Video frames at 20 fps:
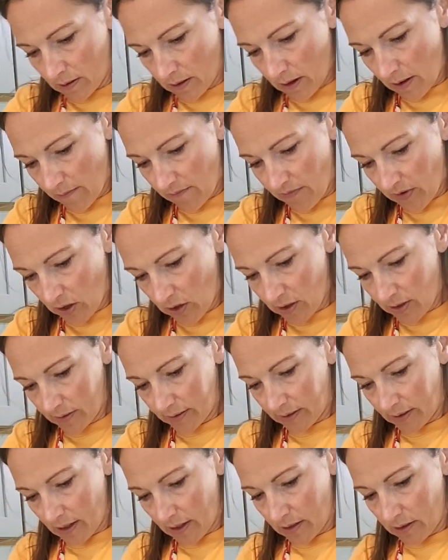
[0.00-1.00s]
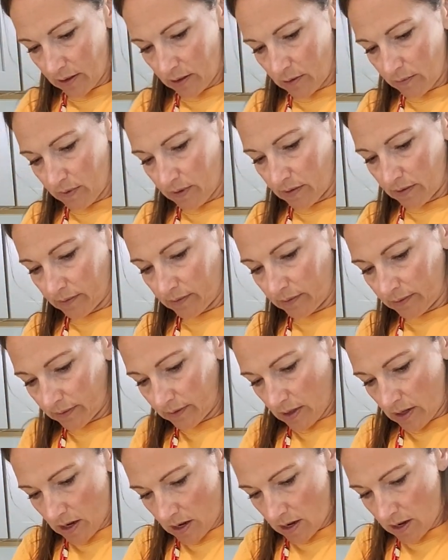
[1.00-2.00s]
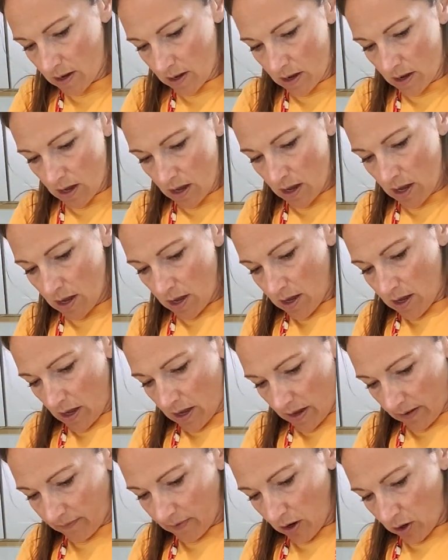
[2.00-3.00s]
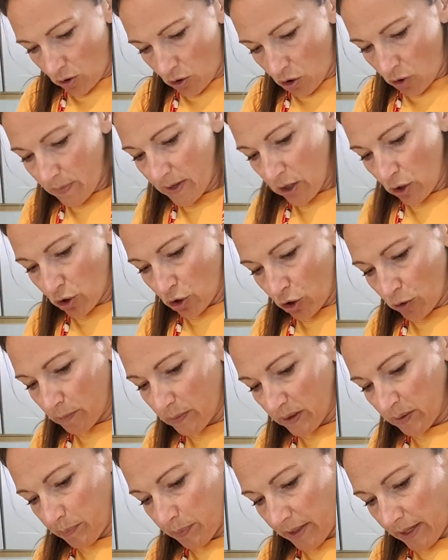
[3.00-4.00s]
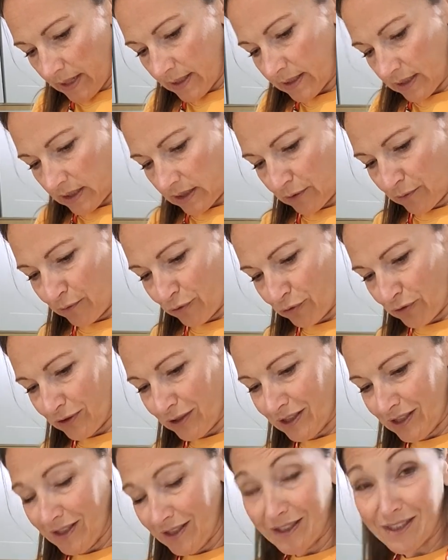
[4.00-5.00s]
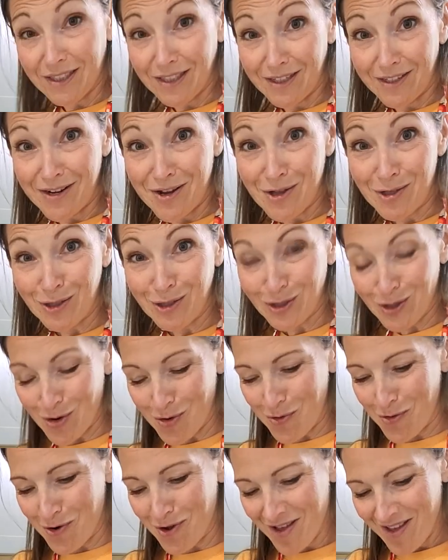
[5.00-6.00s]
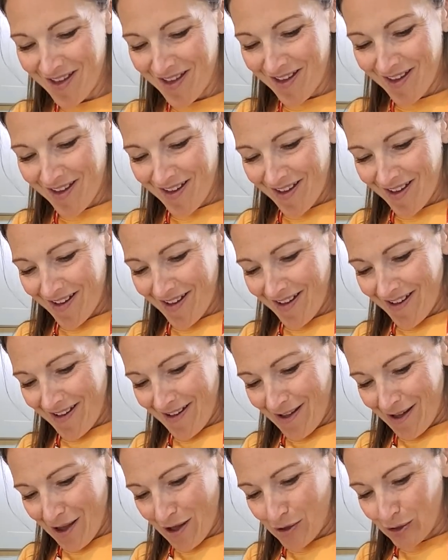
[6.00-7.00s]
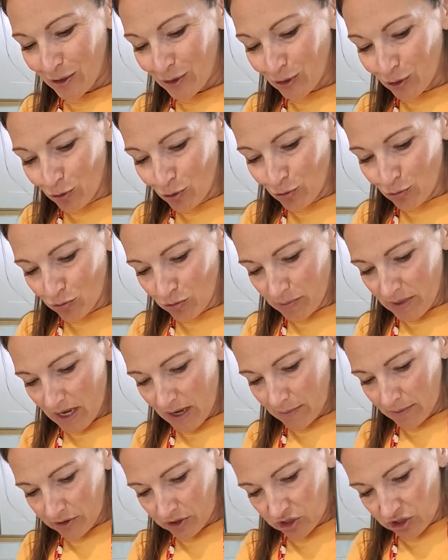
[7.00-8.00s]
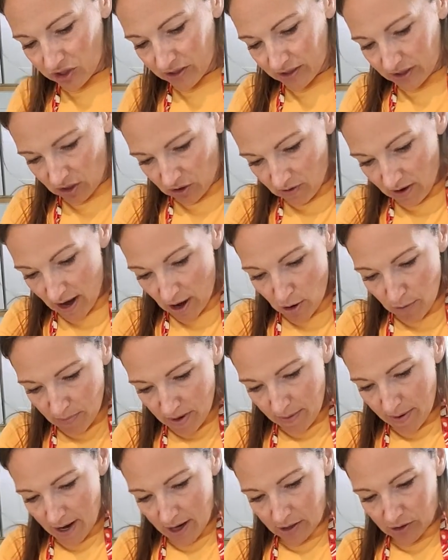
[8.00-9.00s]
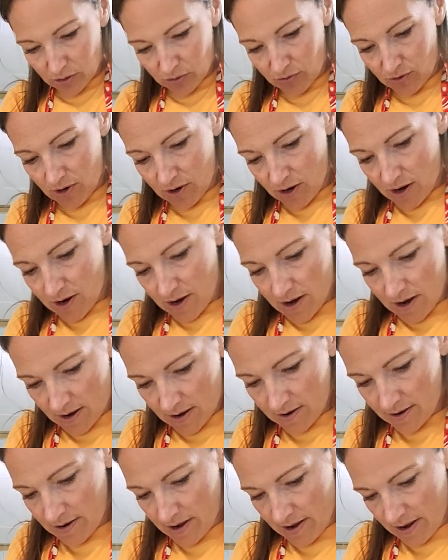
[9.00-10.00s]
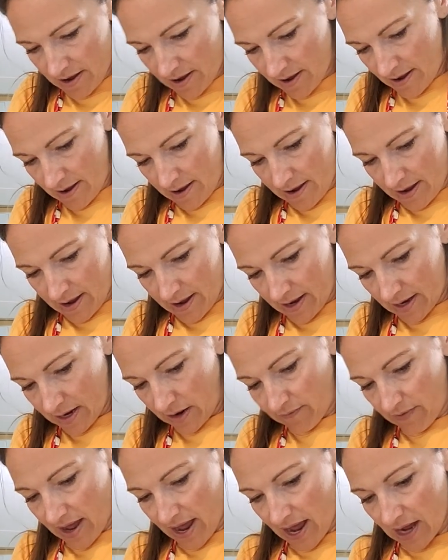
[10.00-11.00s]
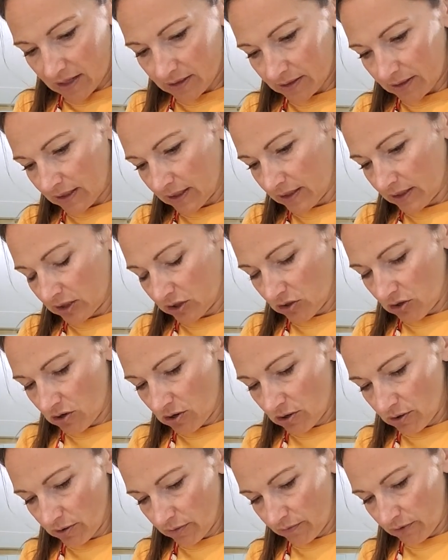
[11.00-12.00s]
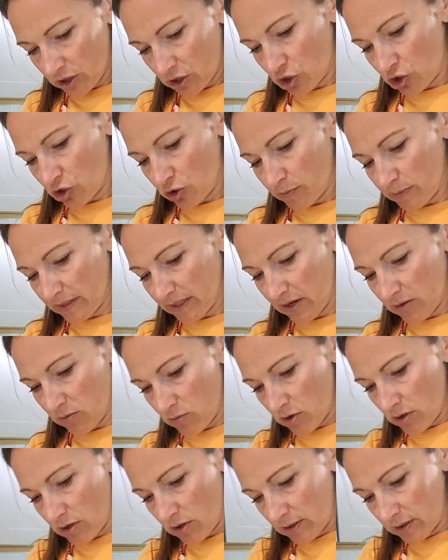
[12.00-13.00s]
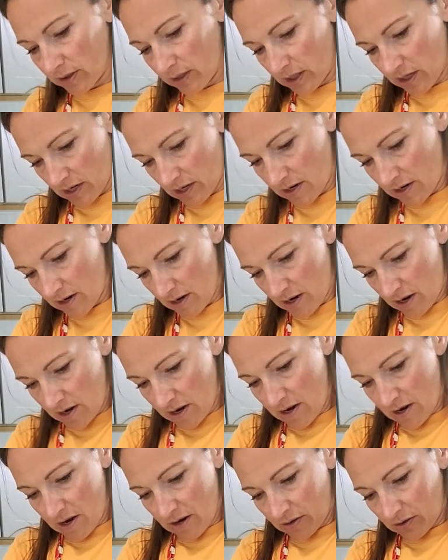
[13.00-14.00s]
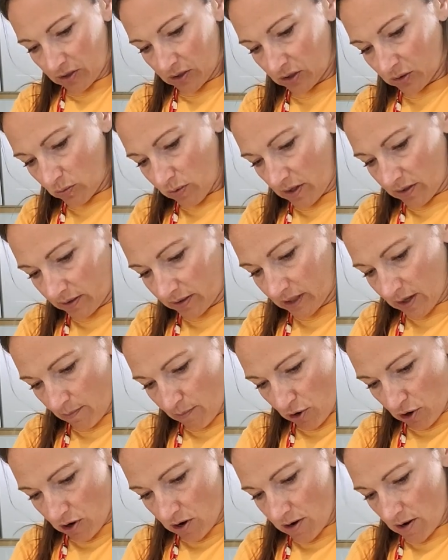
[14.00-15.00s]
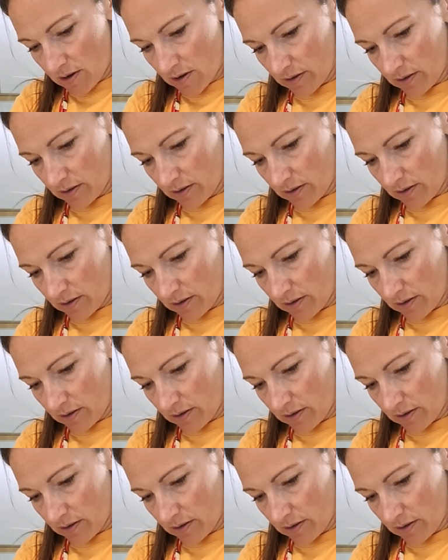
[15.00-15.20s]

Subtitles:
I'm very excited because I've got all my herbs planted for the season, so I soon will be able to just go out my back door and have access to all the fresh herbs I want, which is why the summer